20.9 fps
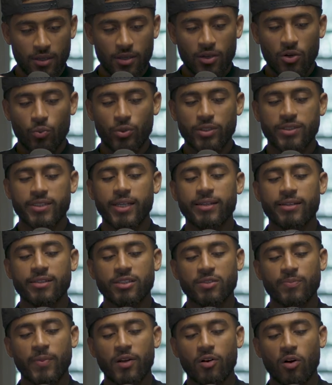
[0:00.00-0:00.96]
We tend to
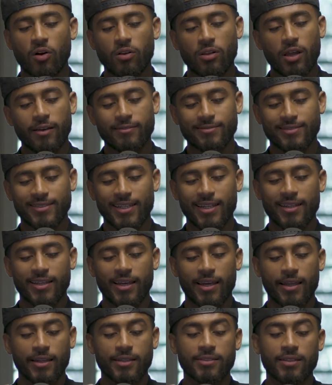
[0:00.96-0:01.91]
spend our lives
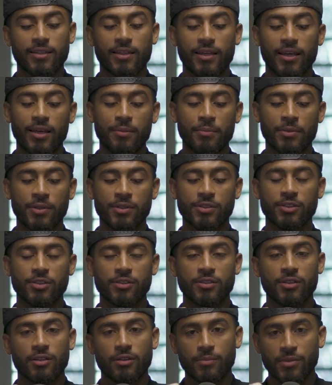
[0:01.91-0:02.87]
dedicated to the image,
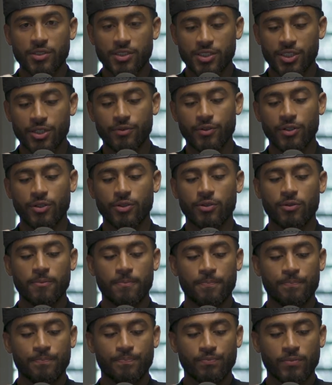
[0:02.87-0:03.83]
to the material.
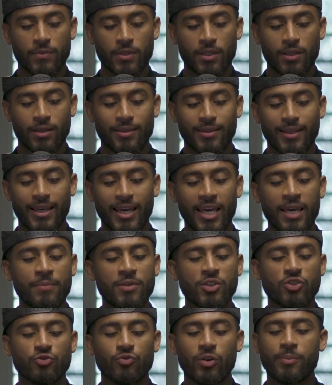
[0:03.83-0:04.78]
The
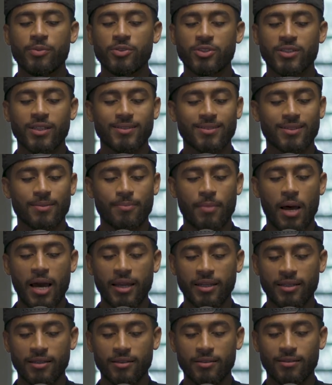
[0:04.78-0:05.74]
image represents the
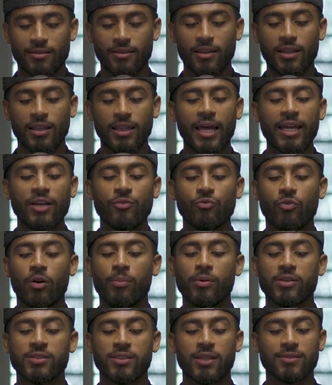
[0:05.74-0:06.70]
body. The light
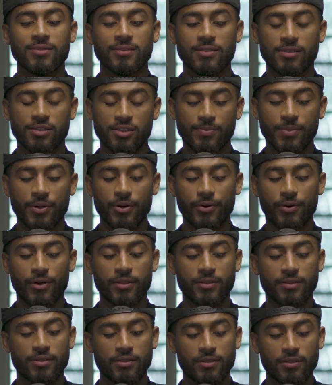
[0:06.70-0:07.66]
represents the
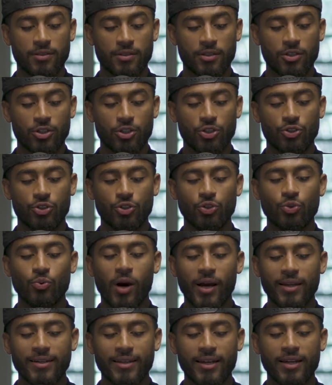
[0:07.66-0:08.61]
spirit. Do you
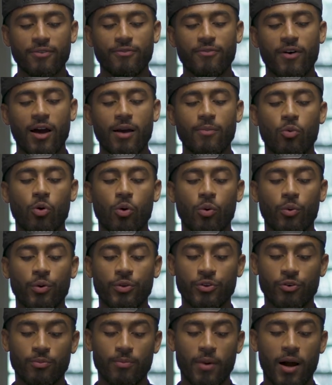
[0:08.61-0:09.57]
identify more with
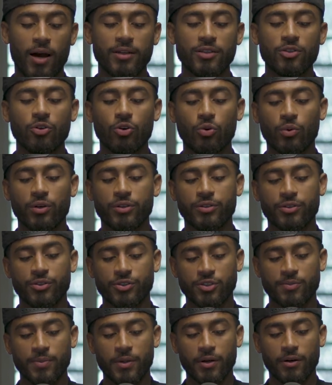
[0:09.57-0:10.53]
your body or with your
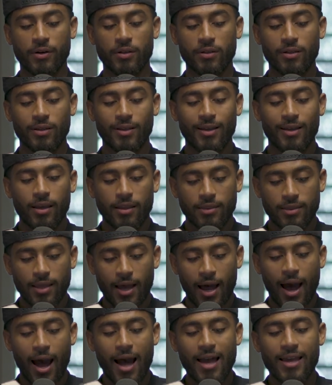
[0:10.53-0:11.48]
spirit? The
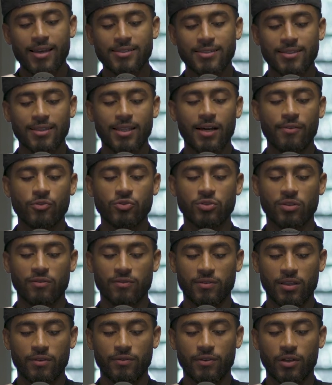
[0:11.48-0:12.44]
highest levels of
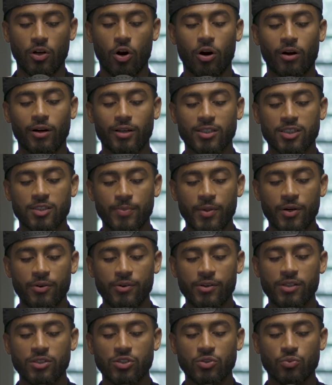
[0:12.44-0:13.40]
living are
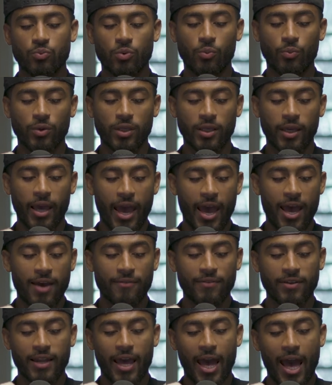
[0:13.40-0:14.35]
experienced when we have
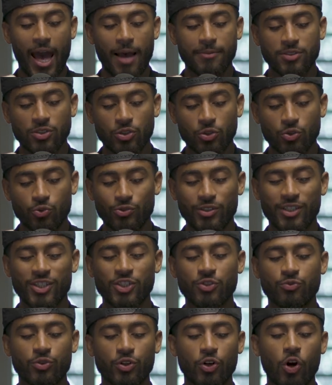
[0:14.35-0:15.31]
an absolute
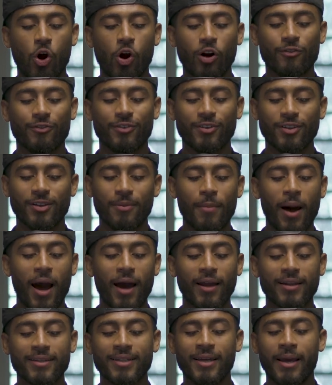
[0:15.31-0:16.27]
disregard for the
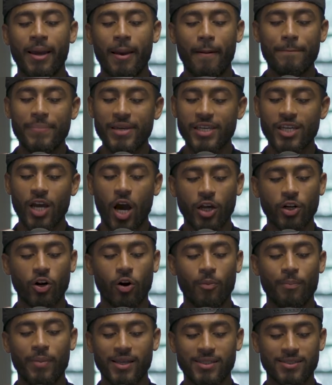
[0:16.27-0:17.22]
body beyond our
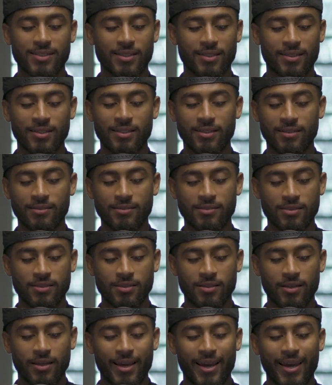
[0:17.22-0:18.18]
basic needs,
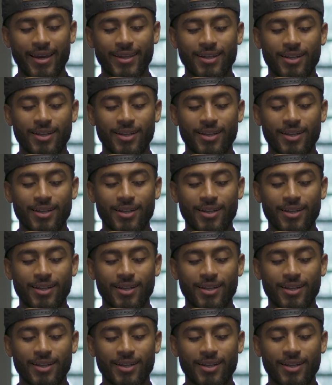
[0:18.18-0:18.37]
and